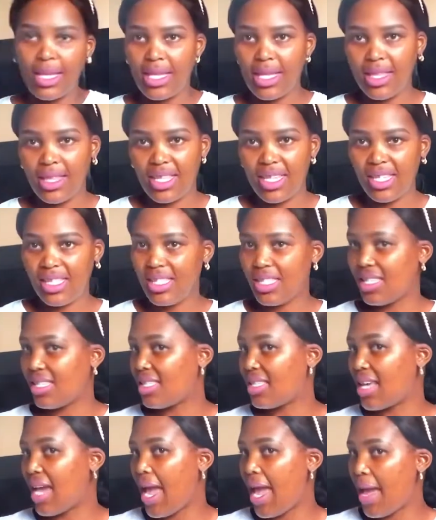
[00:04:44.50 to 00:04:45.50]
This is
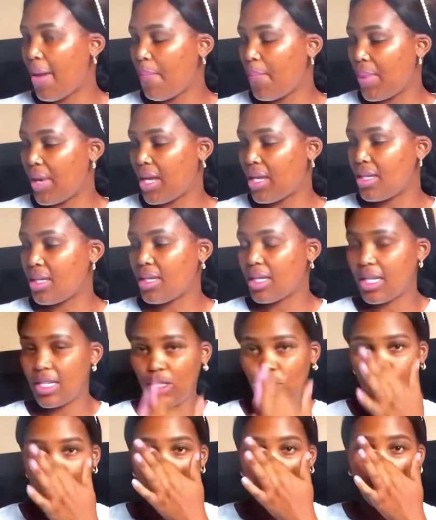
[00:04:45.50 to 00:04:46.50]
the headband.
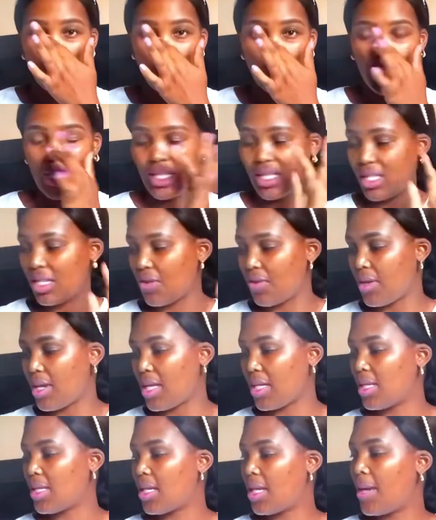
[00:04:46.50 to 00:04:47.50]
It was 20
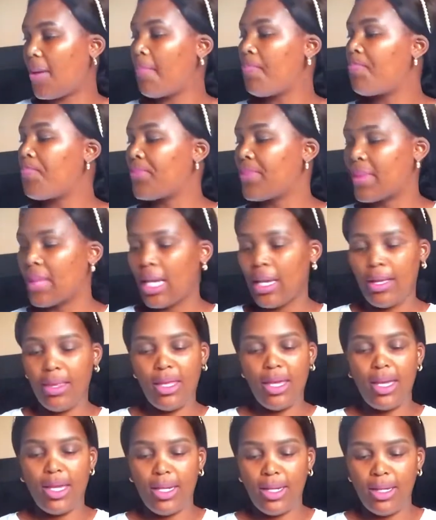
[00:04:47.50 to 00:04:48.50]
rand.
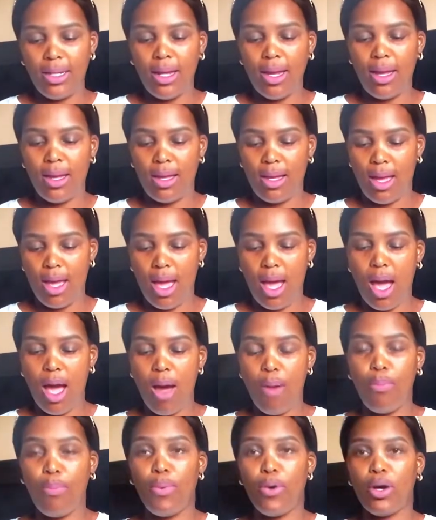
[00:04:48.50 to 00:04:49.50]
Then I
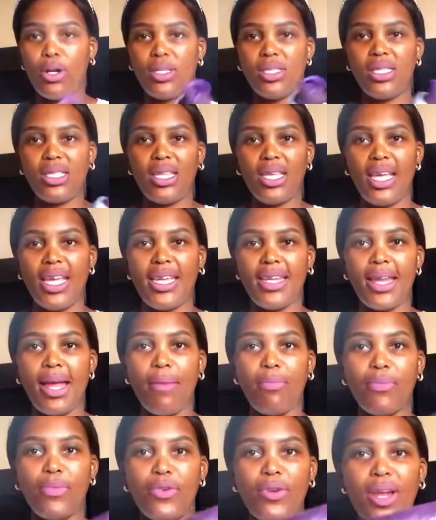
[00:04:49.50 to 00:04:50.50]
bought an
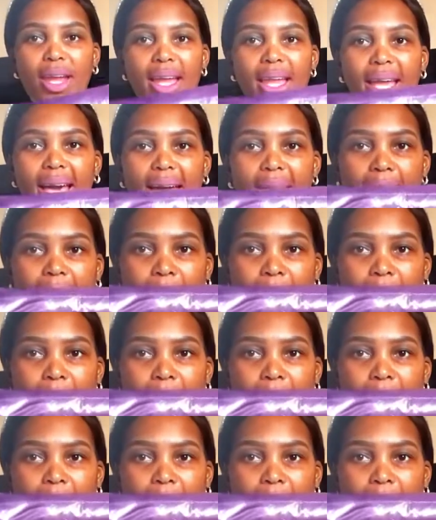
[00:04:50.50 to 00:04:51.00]
umbrella.